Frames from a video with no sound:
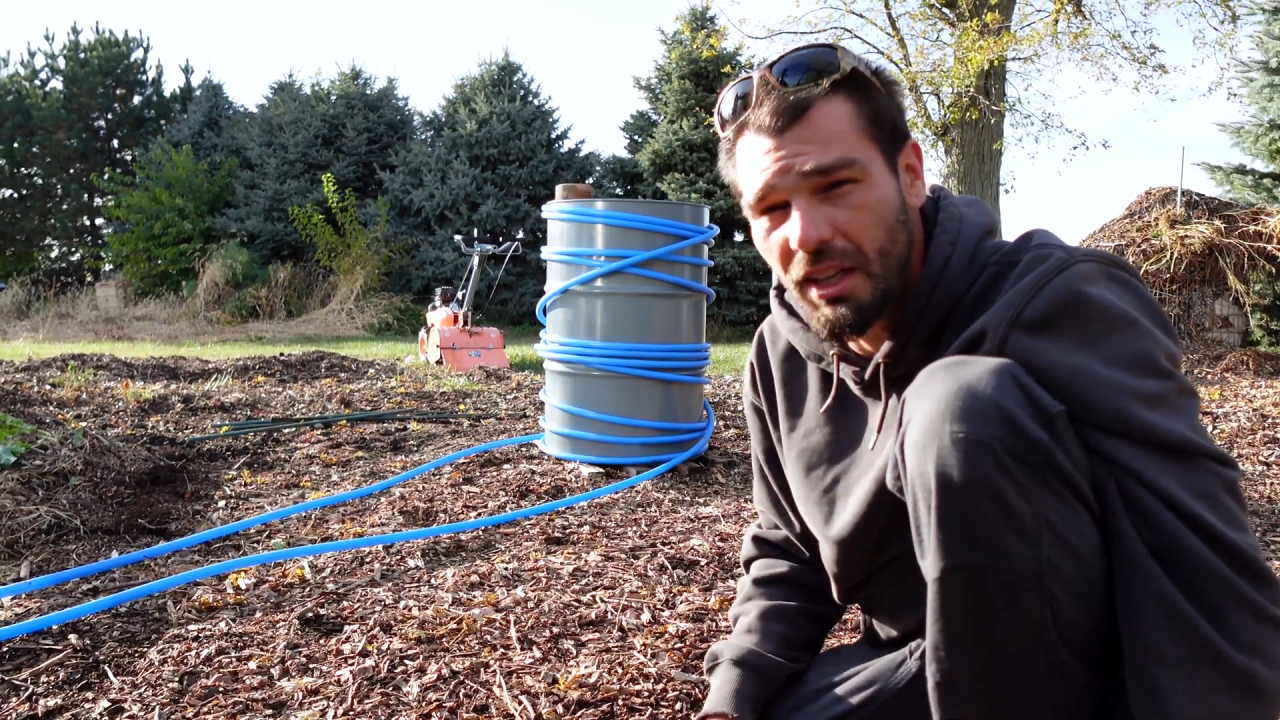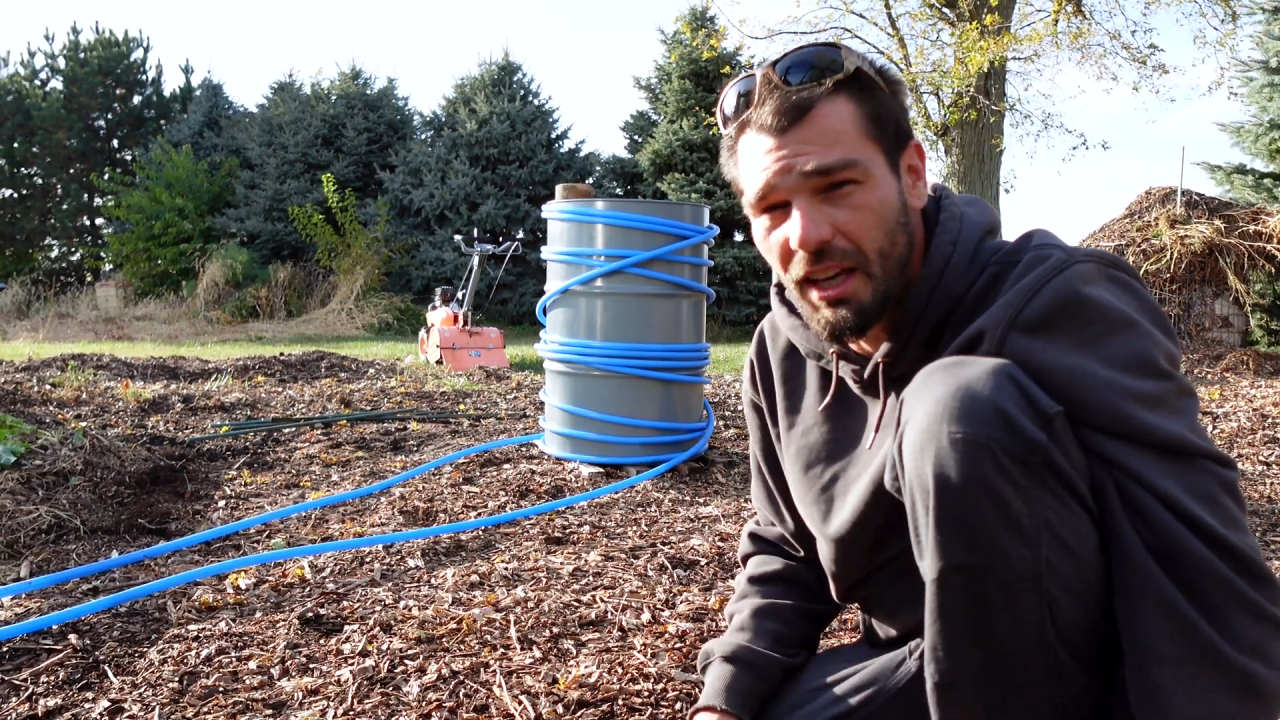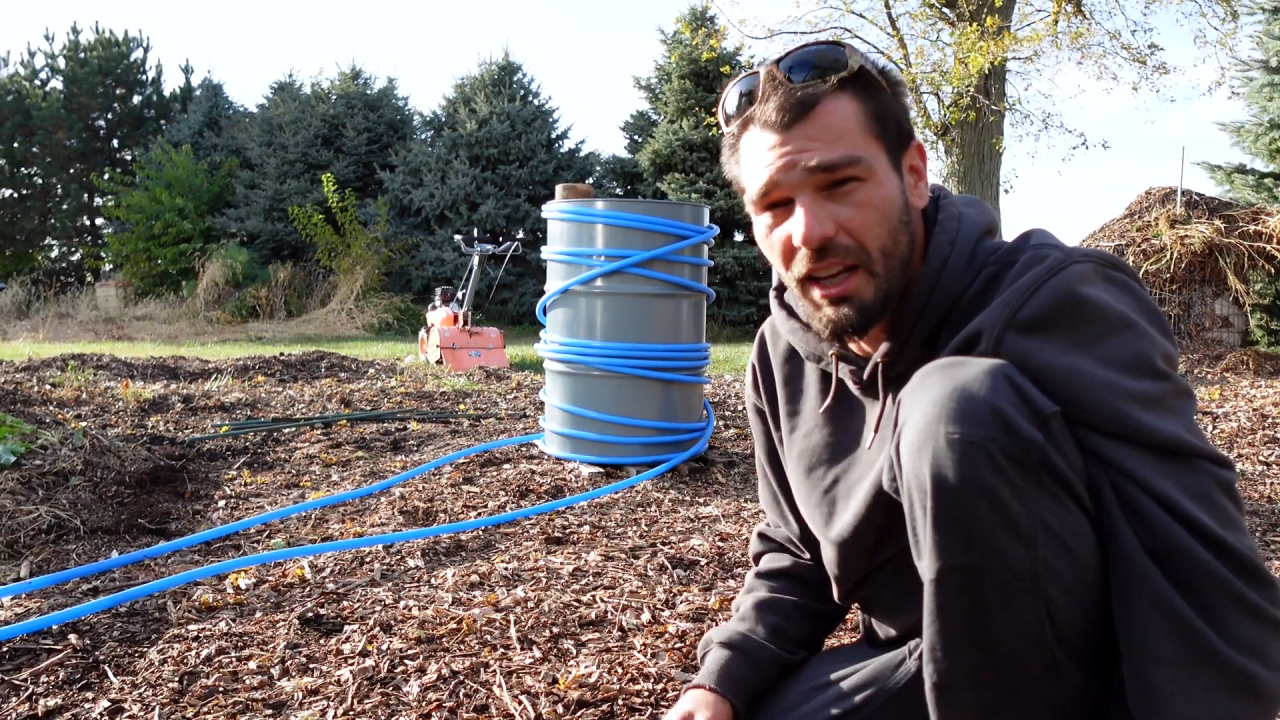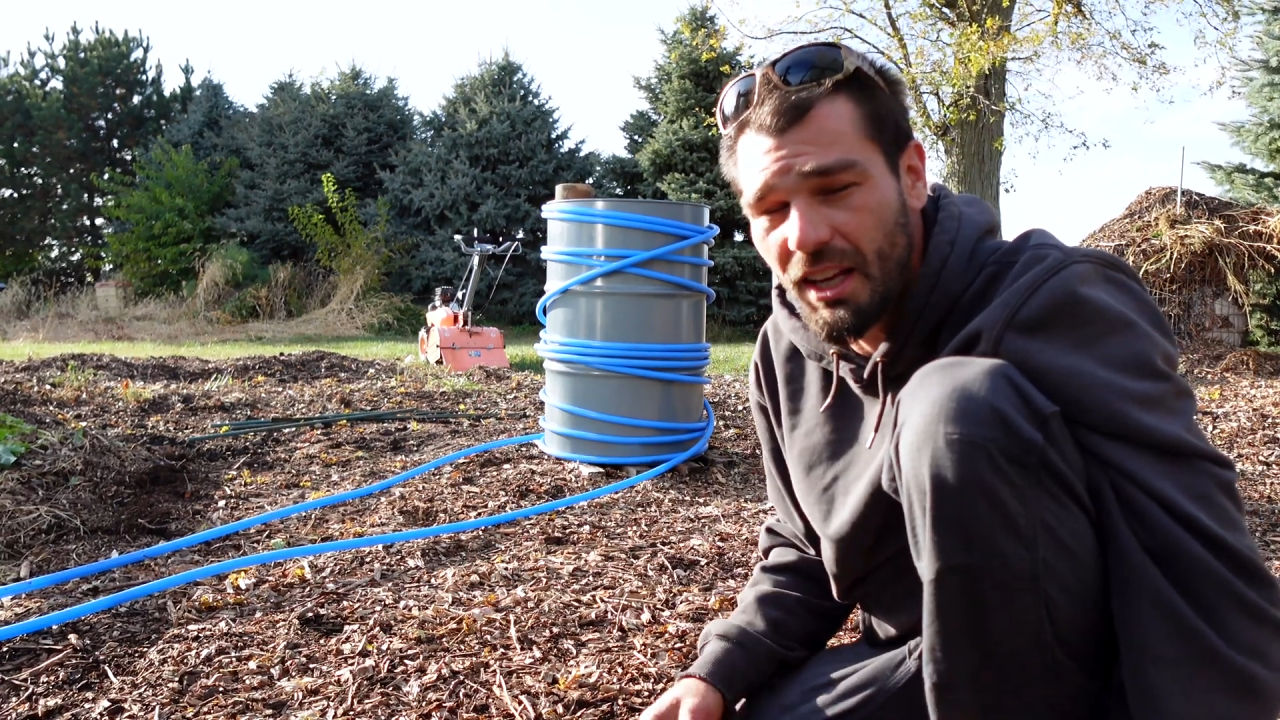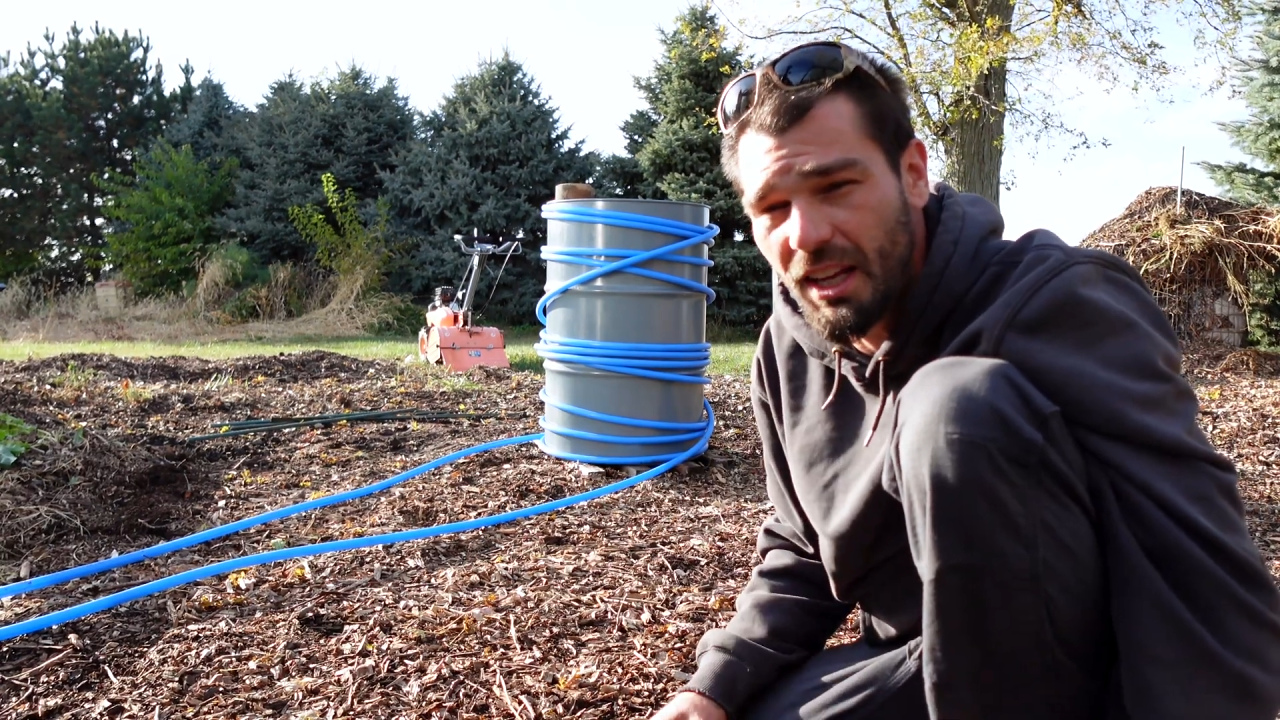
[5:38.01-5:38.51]

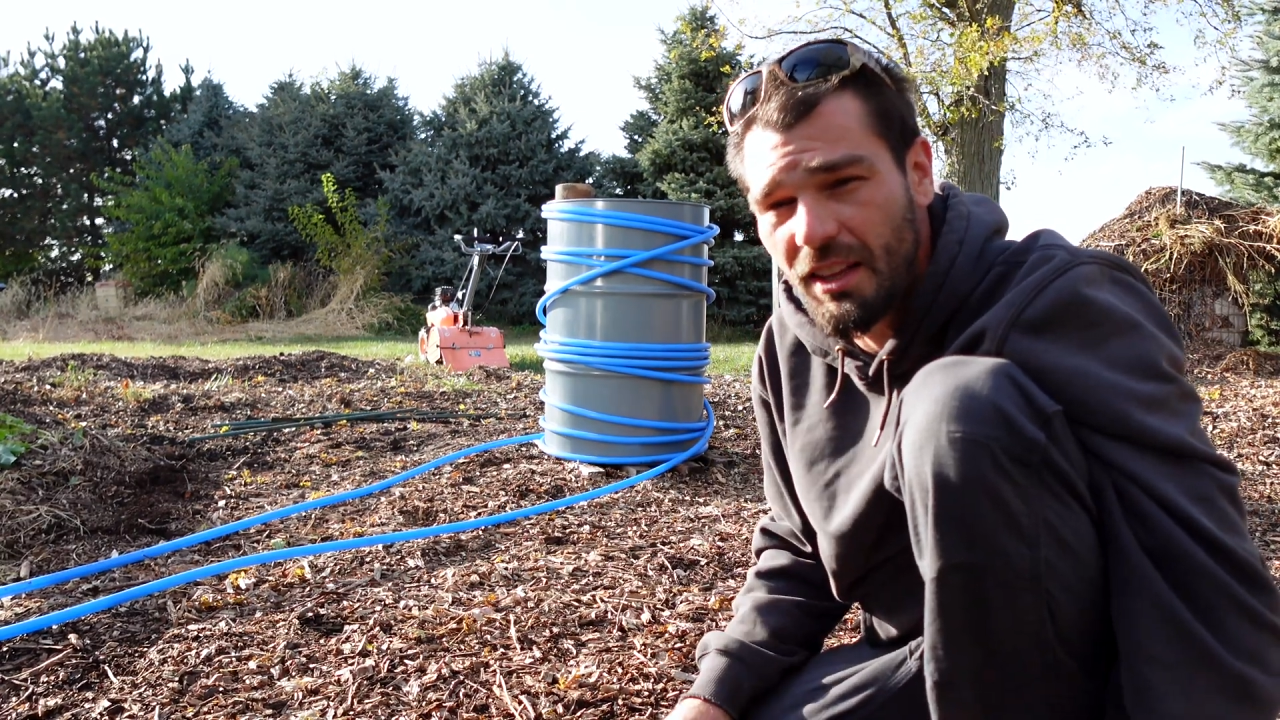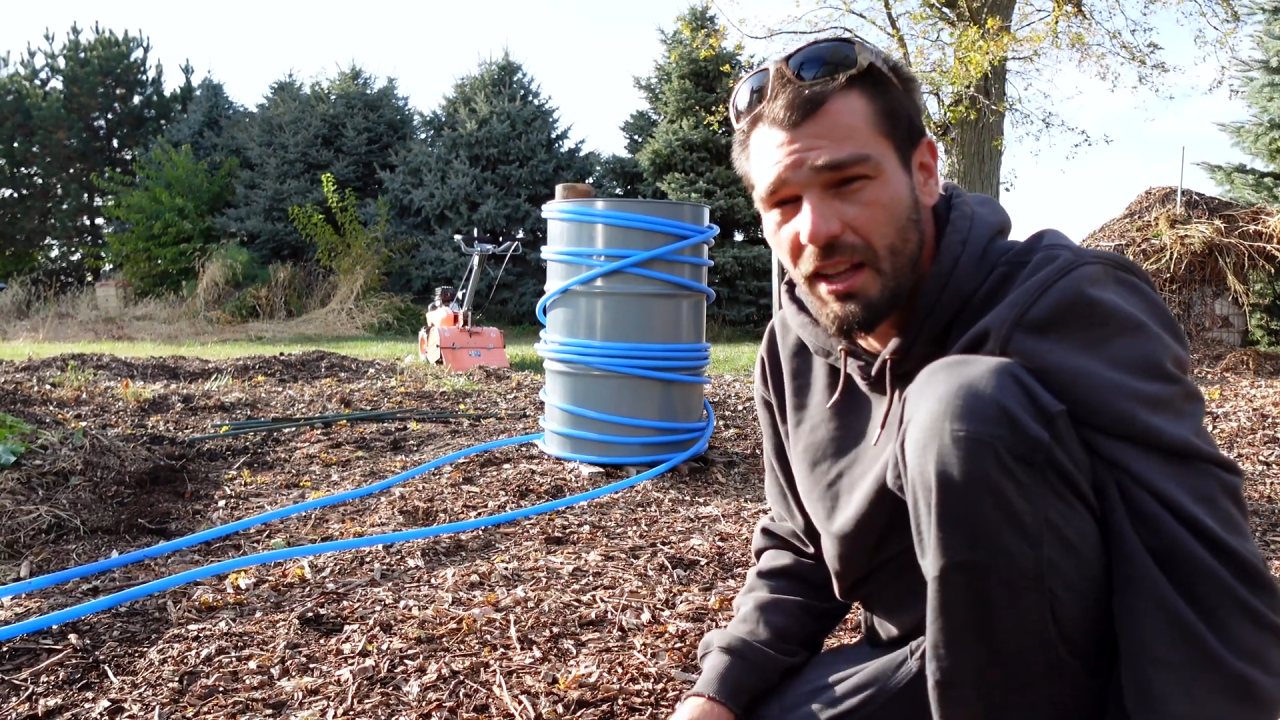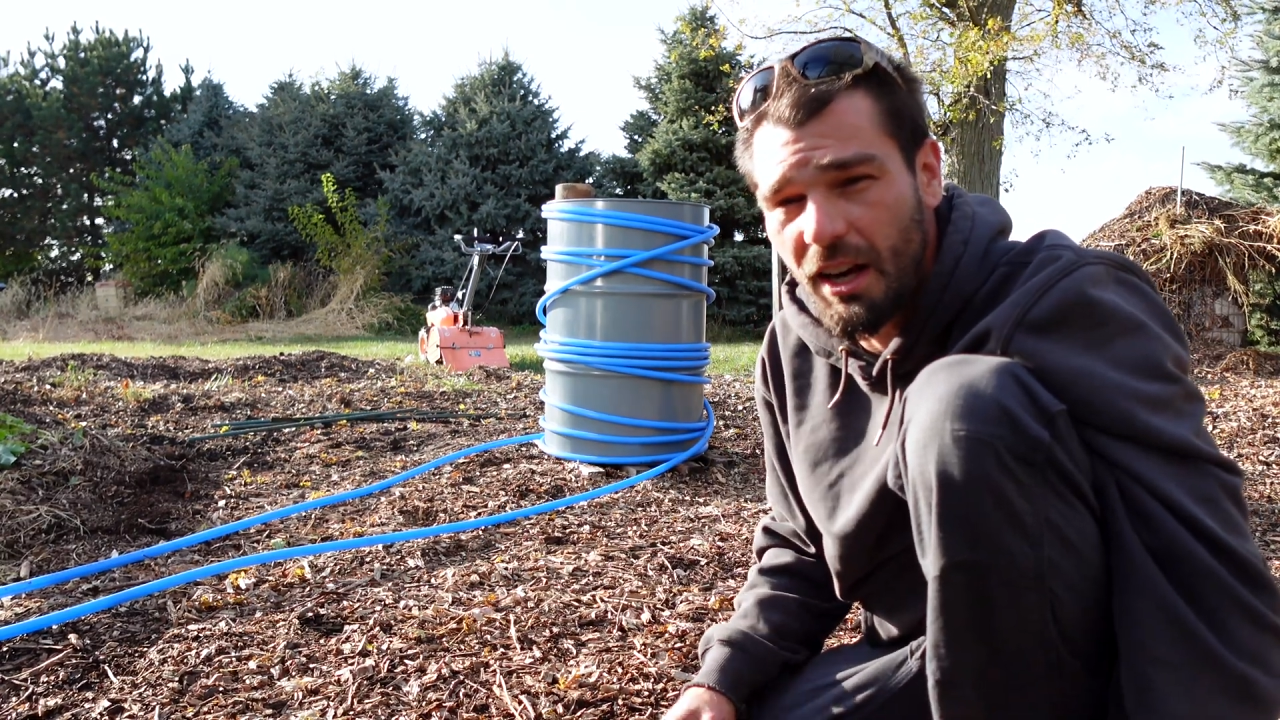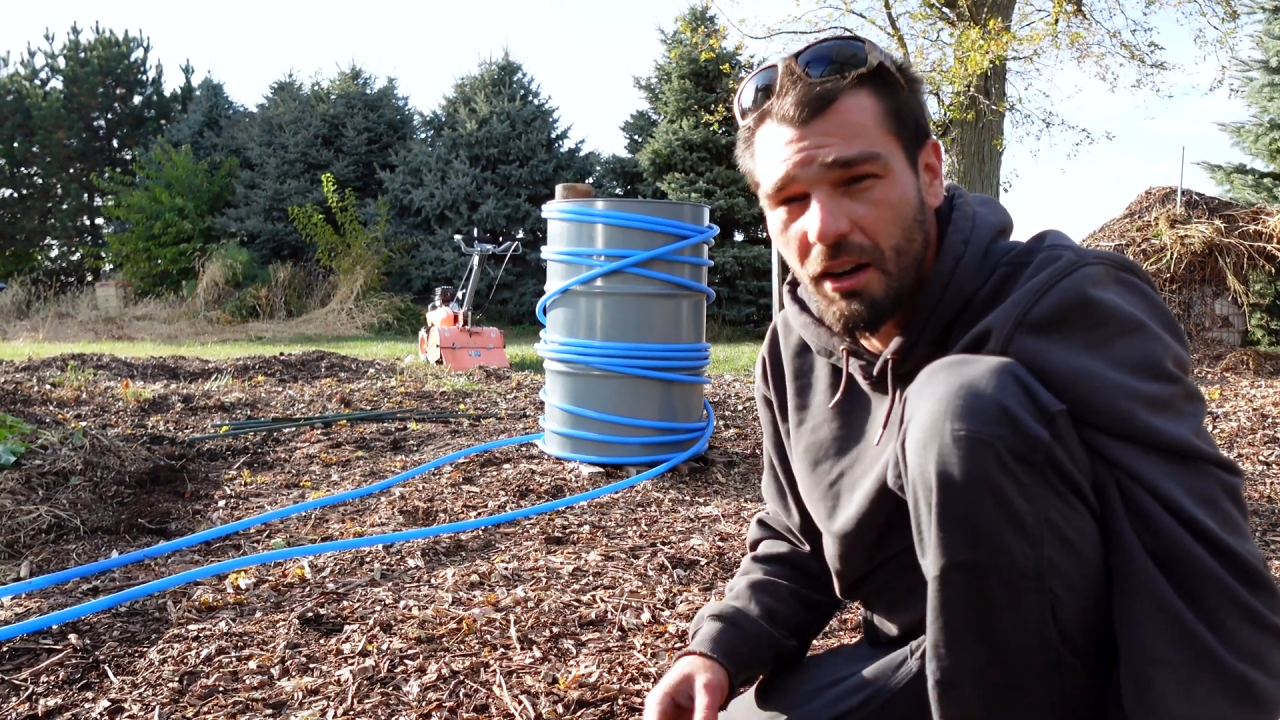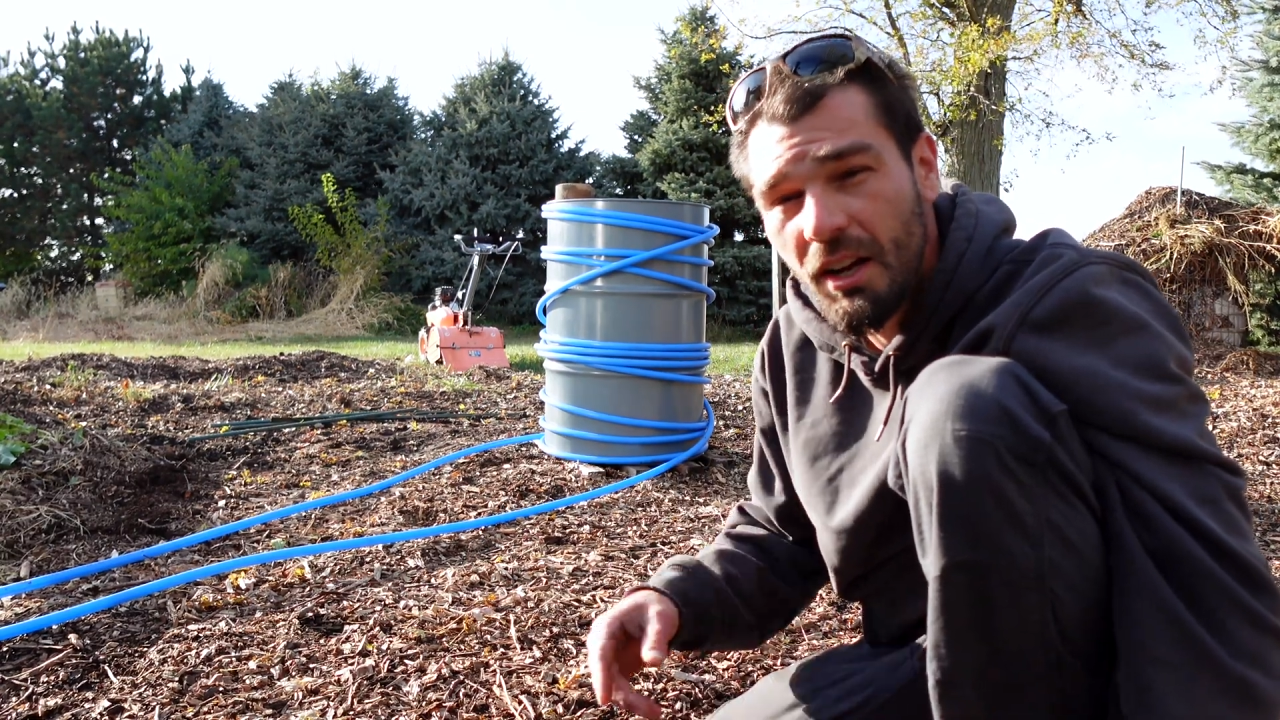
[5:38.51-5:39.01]
get it in
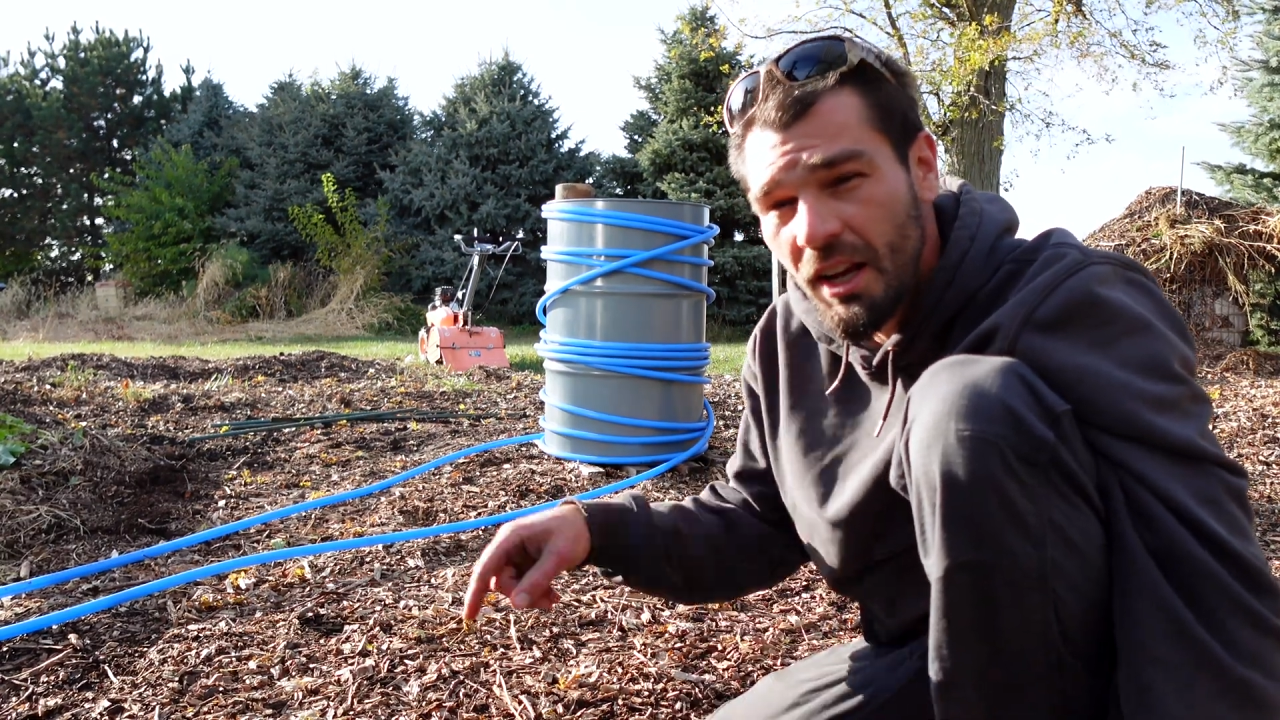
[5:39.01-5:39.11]
there.